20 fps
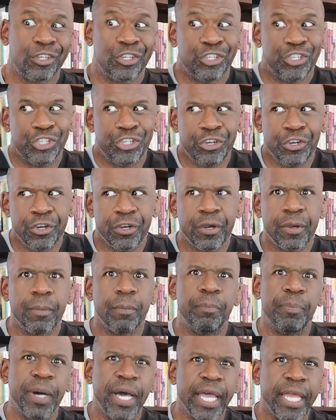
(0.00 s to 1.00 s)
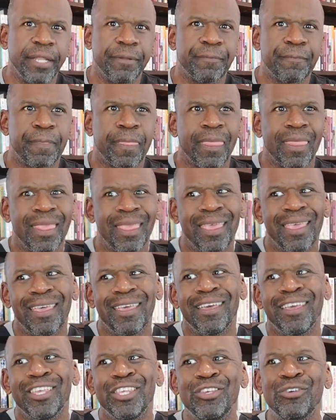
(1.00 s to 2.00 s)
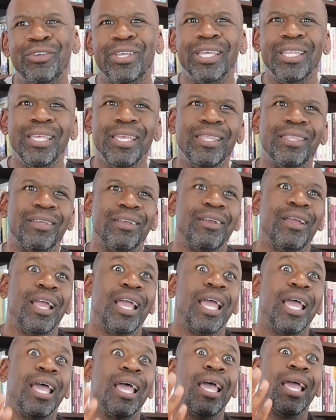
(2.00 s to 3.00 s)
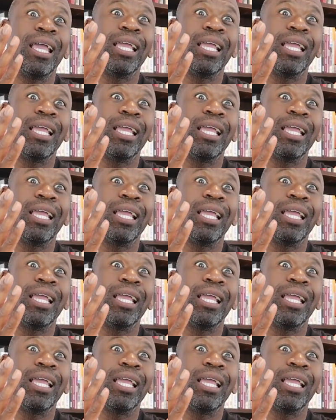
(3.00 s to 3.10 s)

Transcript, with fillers: Sure, but you can either